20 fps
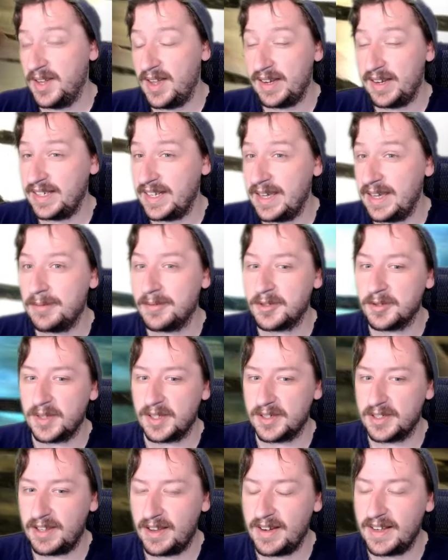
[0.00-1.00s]
of damage with their
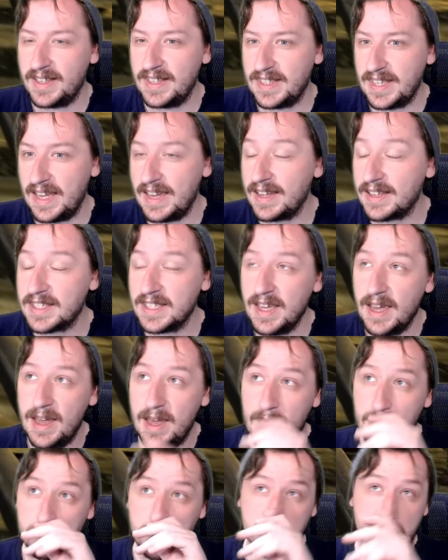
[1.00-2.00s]
sonic attacks.
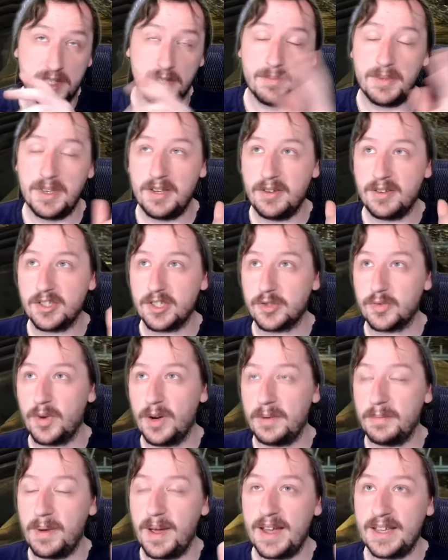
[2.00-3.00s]
But assuming you can just
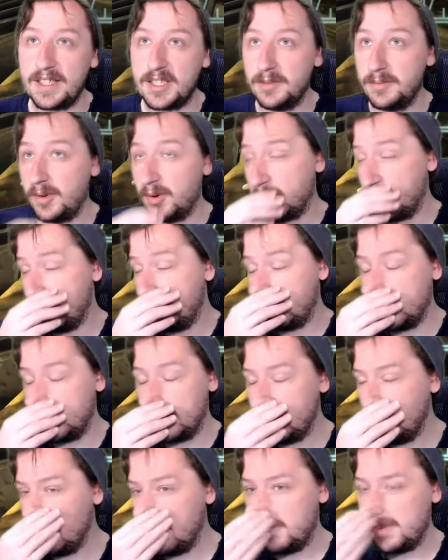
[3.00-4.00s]
run past them or you can kill them and